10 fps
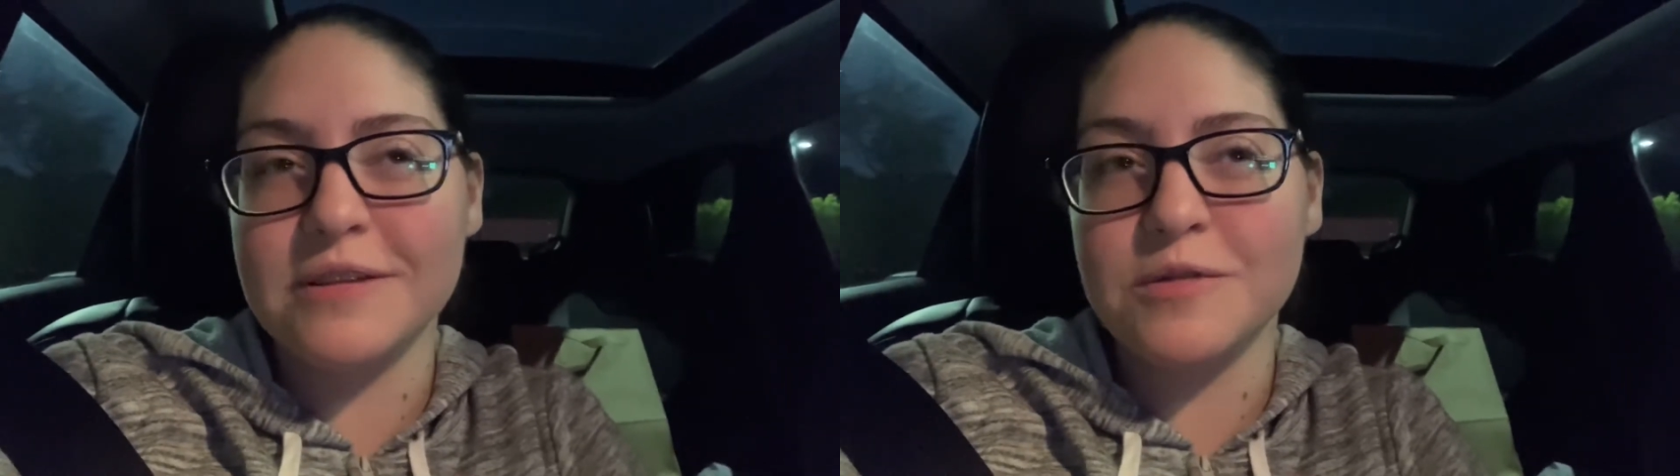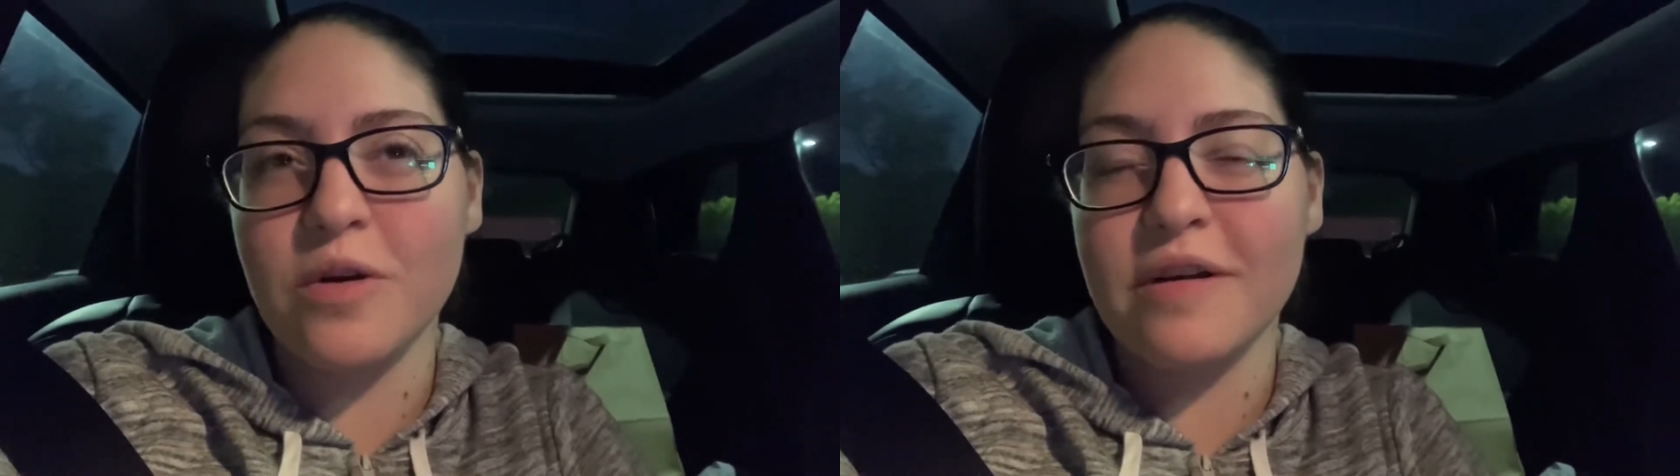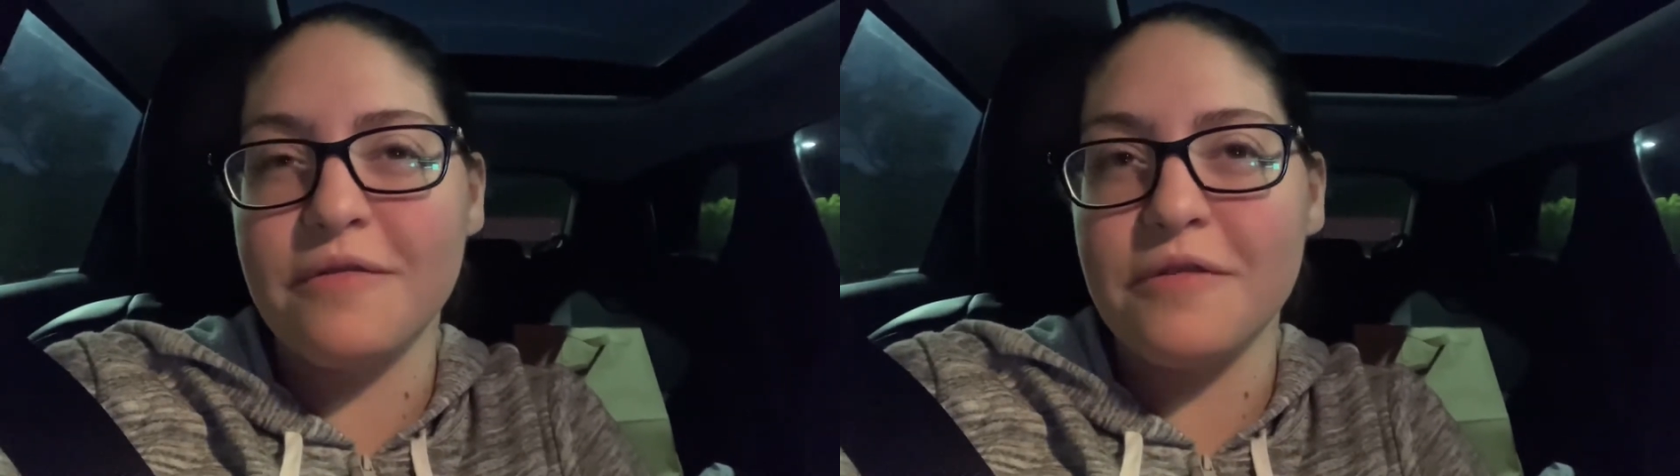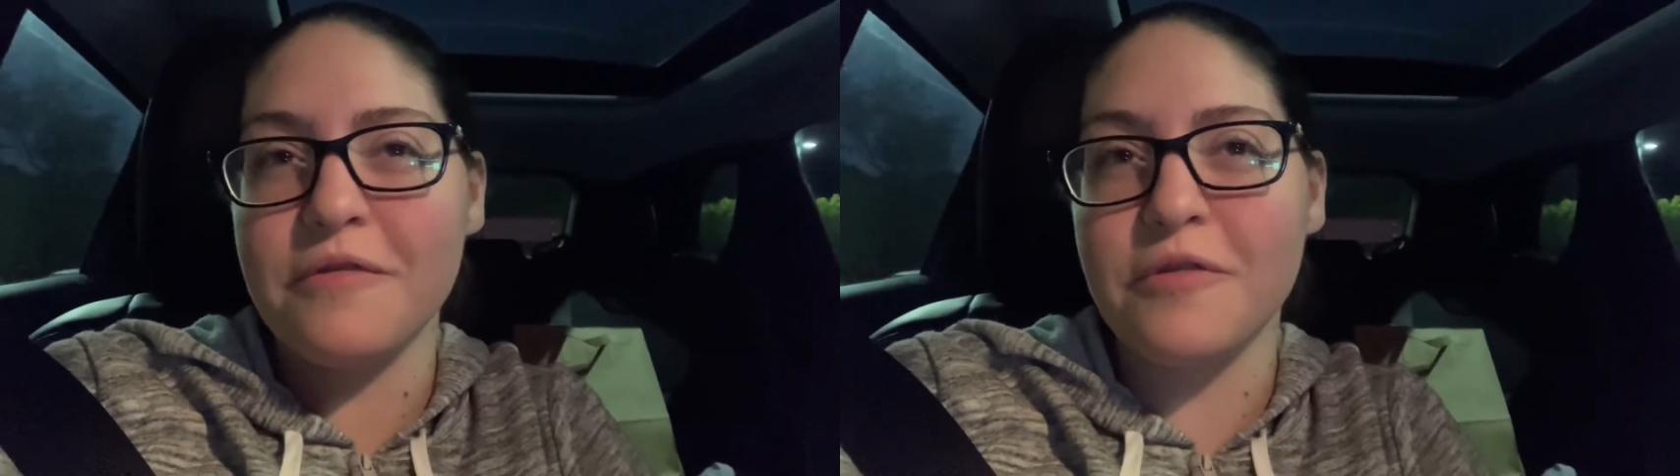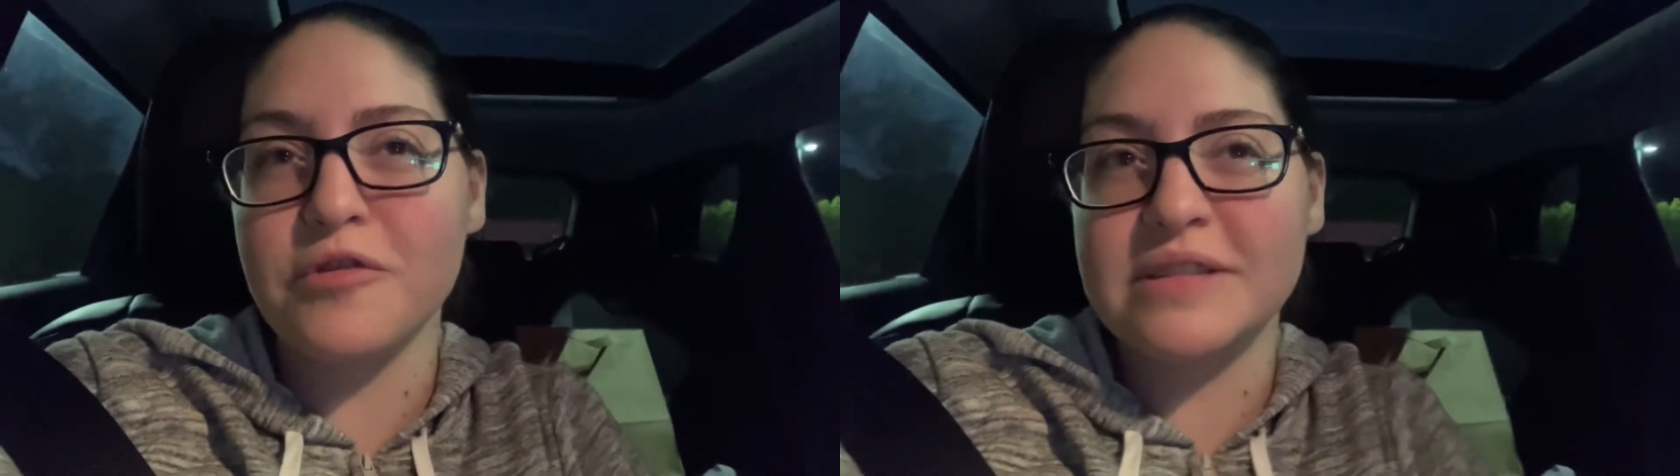story for the
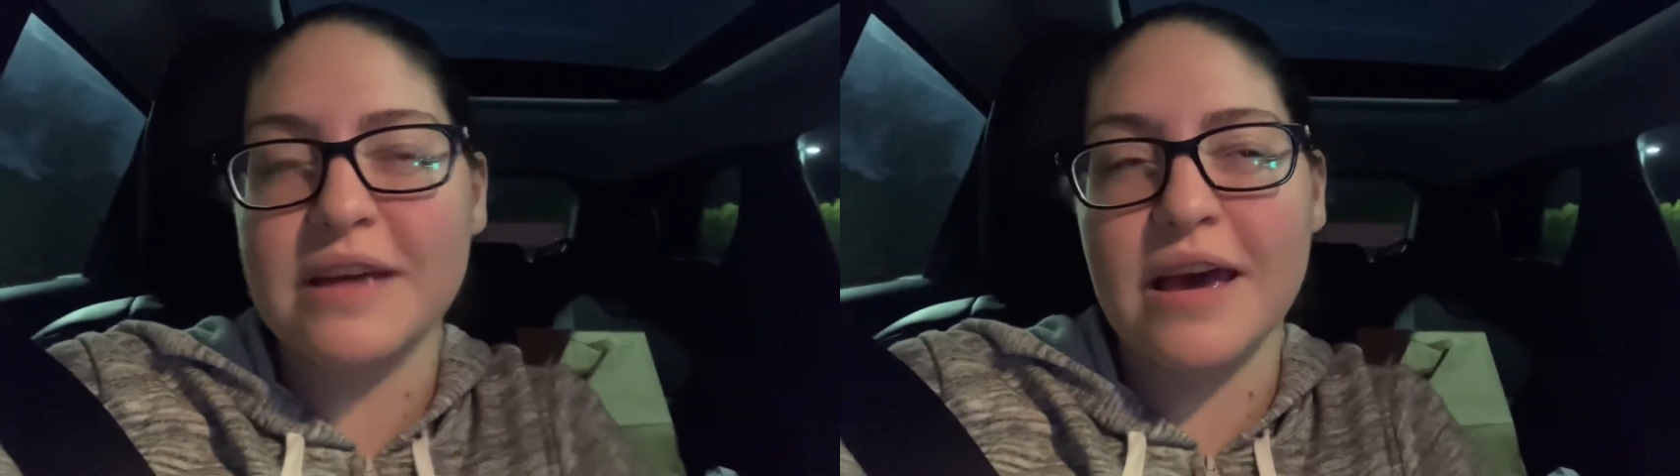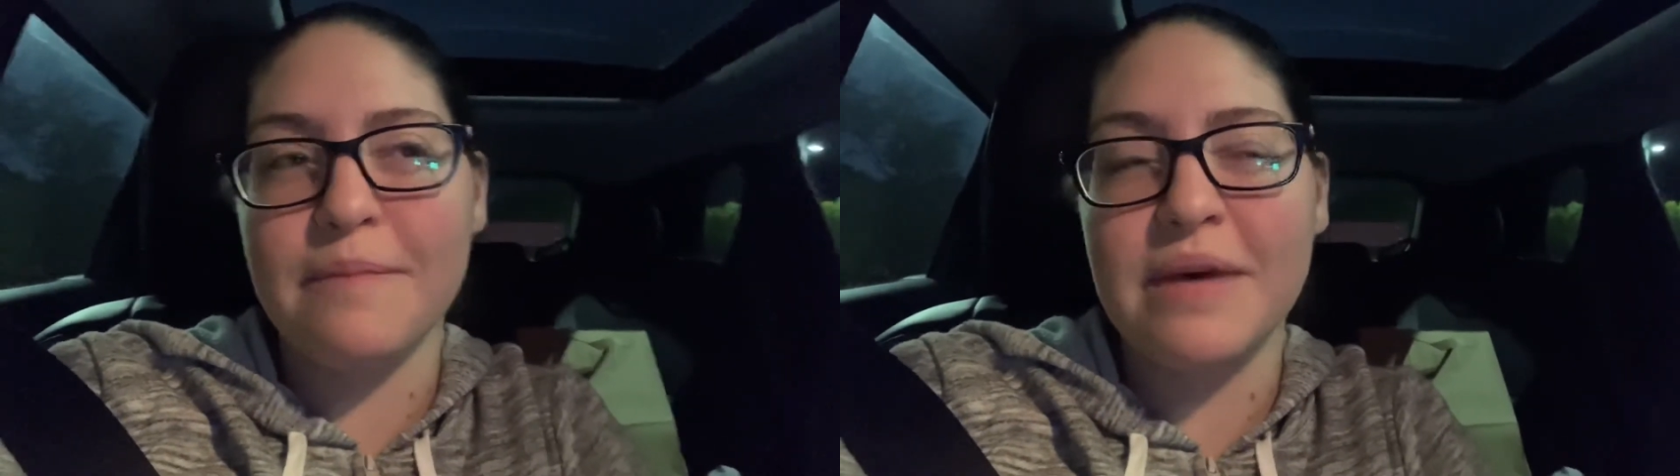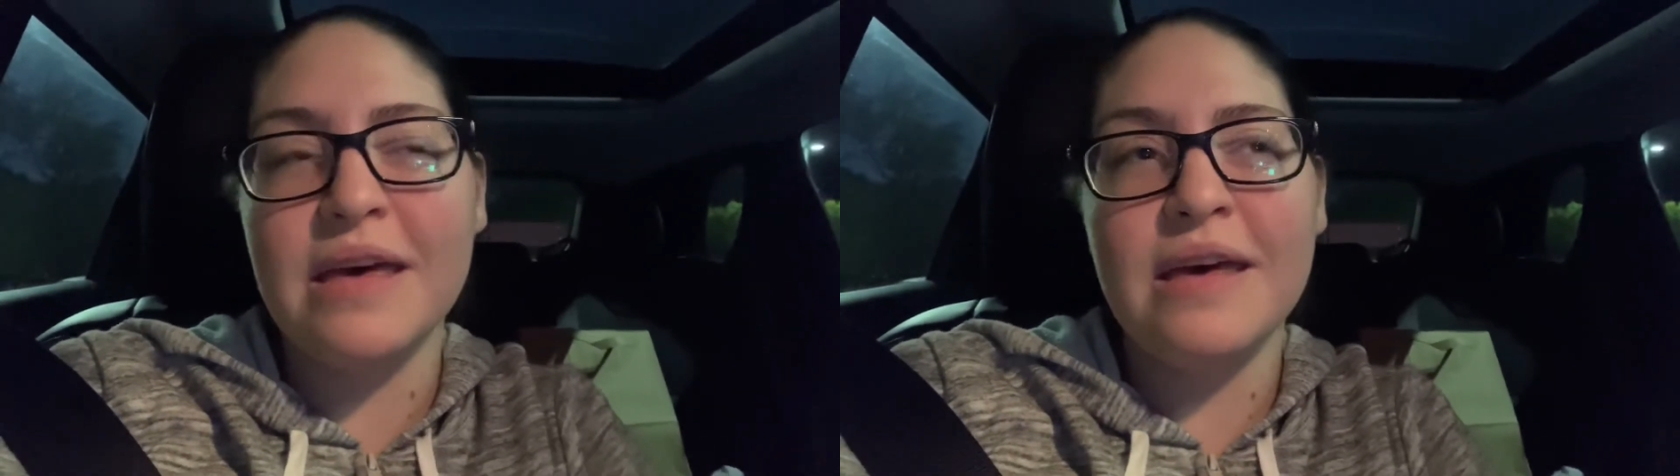first time.